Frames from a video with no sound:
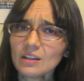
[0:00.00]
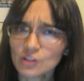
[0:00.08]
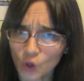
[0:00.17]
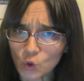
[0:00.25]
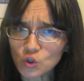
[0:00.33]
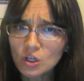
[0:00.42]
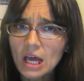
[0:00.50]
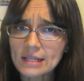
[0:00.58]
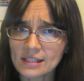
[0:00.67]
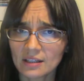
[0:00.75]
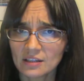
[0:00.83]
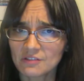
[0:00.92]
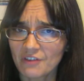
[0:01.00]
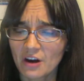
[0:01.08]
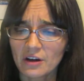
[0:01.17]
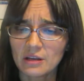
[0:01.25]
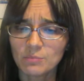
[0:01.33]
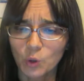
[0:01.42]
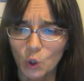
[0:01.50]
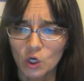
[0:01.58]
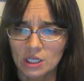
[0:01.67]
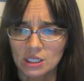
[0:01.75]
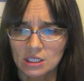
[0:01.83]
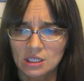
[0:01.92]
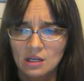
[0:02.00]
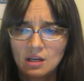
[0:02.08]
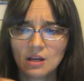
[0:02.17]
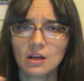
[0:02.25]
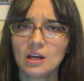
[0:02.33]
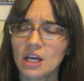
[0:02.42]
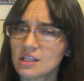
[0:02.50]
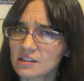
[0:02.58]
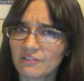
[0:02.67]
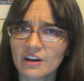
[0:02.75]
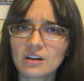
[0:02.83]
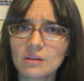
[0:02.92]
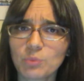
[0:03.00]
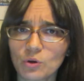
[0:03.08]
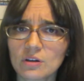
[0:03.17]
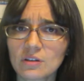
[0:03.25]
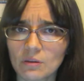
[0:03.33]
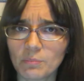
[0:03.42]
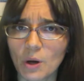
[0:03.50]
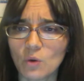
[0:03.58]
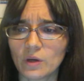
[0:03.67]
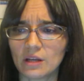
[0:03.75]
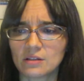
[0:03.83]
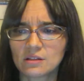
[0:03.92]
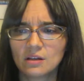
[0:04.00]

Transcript: Socializing is very important. It's a very important component.